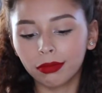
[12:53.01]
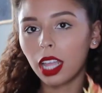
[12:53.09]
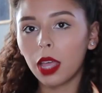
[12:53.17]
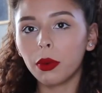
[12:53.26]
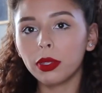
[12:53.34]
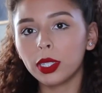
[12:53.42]

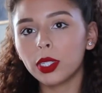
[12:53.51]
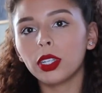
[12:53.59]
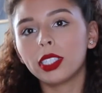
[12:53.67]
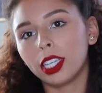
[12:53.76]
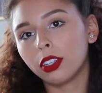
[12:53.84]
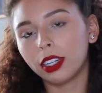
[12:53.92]
I want to
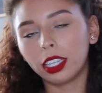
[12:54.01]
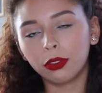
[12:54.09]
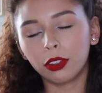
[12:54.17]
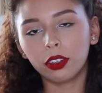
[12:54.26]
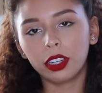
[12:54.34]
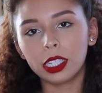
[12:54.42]
start decorating
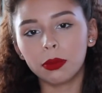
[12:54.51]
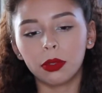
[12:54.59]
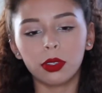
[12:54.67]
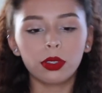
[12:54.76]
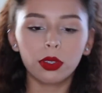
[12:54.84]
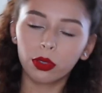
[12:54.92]
for
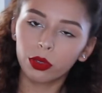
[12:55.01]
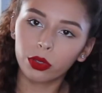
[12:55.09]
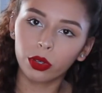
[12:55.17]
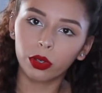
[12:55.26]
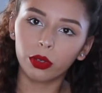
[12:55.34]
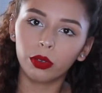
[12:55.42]
Christmas,
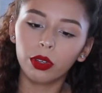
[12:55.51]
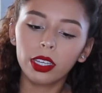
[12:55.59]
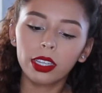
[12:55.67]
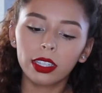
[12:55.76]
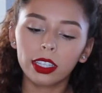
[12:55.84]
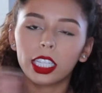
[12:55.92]
so
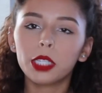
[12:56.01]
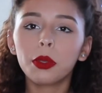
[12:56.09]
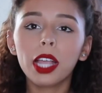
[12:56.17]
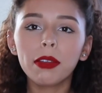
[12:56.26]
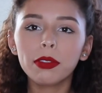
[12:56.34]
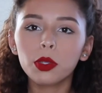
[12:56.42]
this will
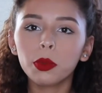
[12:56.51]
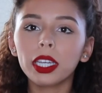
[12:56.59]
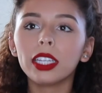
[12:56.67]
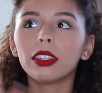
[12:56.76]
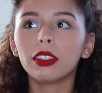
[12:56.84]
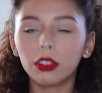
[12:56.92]
have to
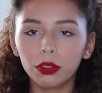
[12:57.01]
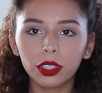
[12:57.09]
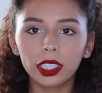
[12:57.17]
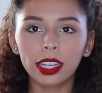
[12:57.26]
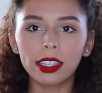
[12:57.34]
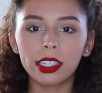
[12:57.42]
wait for
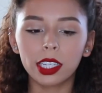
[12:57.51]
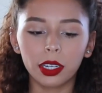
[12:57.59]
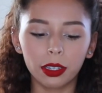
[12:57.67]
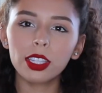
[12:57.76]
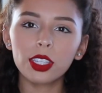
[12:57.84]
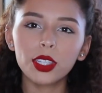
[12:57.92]
next year.
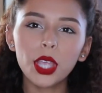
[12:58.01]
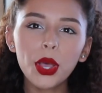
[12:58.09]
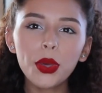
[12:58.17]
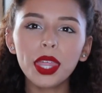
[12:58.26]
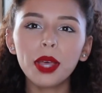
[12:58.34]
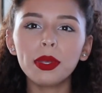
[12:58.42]

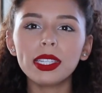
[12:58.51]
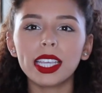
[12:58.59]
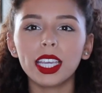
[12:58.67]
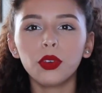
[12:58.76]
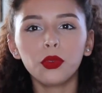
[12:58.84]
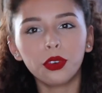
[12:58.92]
So that was
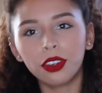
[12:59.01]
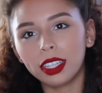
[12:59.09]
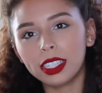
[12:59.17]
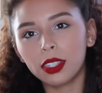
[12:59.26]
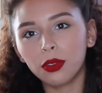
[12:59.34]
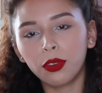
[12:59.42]
it for
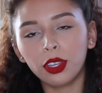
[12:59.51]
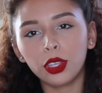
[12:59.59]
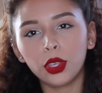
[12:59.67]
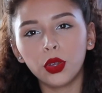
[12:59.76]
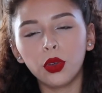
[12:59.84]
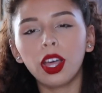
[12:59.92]
this
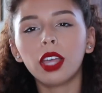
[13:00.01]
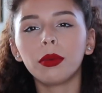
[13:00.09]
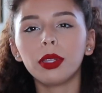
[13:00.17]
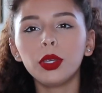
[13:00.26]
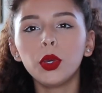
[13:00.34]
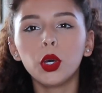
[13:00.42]
video. I
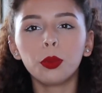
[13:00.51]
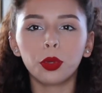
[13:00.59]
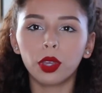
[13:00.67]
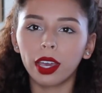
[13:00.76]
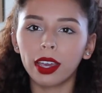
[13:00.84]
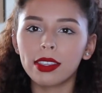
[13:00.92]
really hope
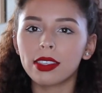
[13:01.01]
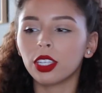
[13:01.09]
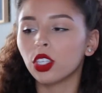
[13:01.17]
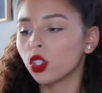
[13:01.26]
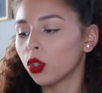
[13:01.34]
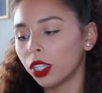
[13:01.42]
you guys
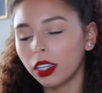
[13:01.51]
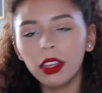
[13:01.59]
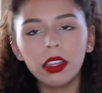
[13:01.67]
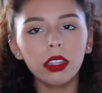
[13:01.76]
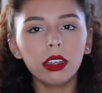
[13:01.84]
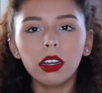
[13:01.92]
enjoyed
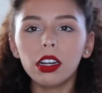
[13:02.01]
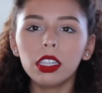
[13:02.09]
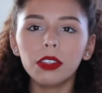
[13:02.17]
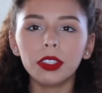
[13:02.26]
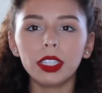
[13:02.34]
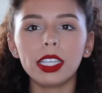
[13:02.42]
all
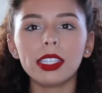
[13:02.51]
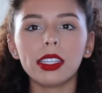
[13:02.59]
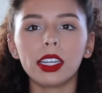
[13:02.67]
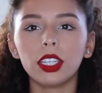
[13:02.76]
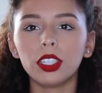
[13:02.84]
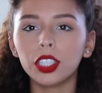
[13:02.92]
of the things
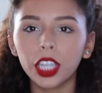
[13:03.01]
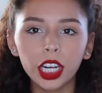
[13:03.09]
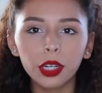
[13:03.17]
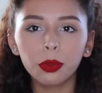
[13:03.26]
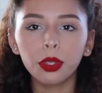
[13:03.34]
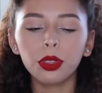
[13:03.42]
that I
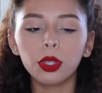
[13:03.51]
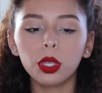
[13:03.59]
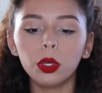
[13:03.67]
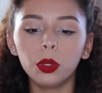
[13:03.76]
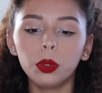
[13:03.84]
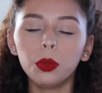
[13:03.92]
shared with
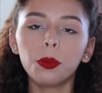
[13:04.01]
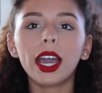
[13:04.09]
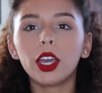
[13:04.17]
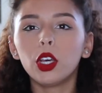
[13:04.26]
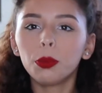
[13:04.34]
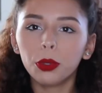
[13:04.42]
you.
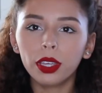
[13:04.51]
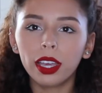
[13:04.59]
I hope you